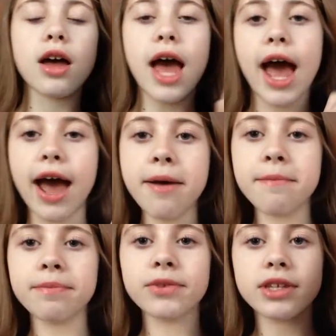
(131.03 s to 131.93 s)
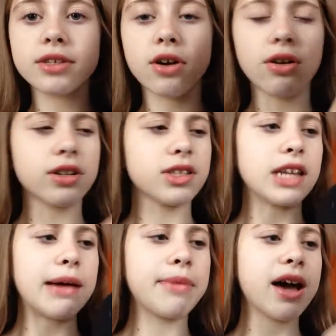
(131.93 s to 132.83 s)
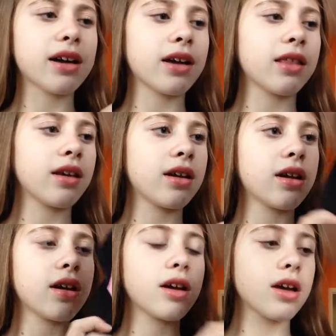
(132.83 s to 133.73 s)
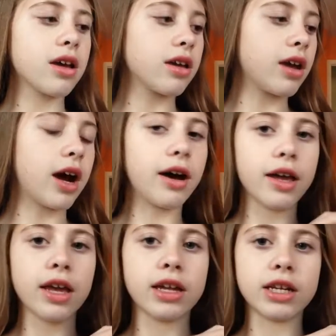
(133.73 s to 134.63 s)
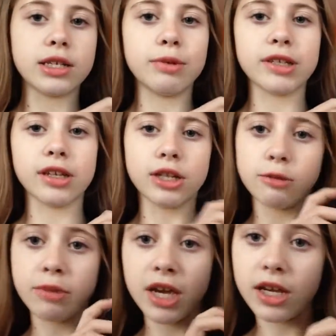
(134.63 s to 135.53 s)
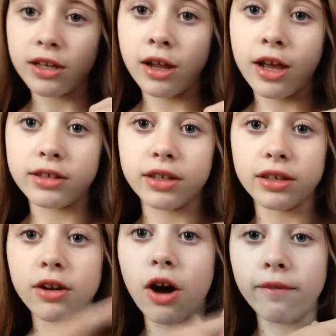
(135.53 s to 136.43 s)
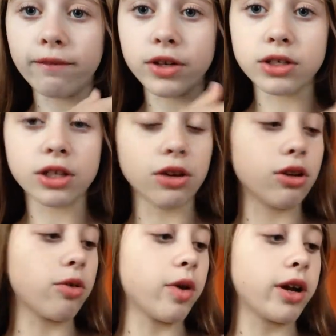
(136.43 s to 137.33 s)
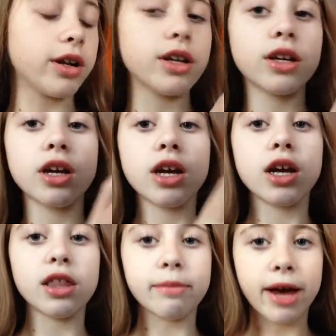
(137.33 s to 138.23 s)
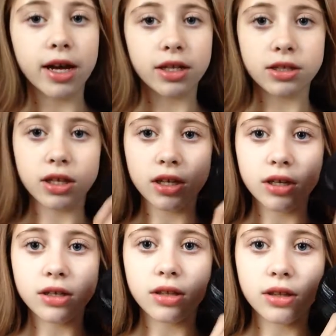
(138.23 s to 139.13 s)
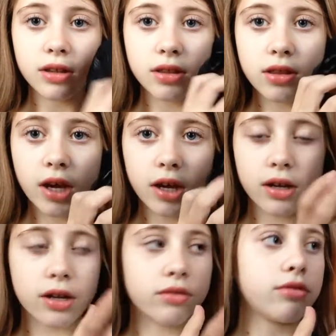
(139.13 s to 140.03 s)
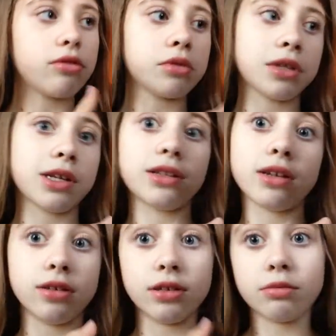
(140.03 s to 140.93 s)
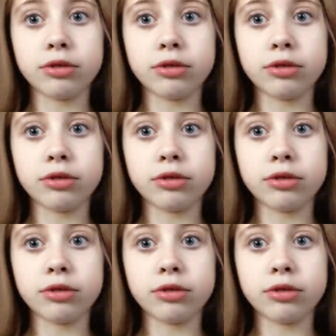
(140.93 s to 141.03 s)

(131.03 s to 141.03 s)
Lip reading: hat. It's called a snapback, I think. Yeah, and it's basically just pink, and it has like the Converse logo on it. In the back, it's like that. I don't know what that is,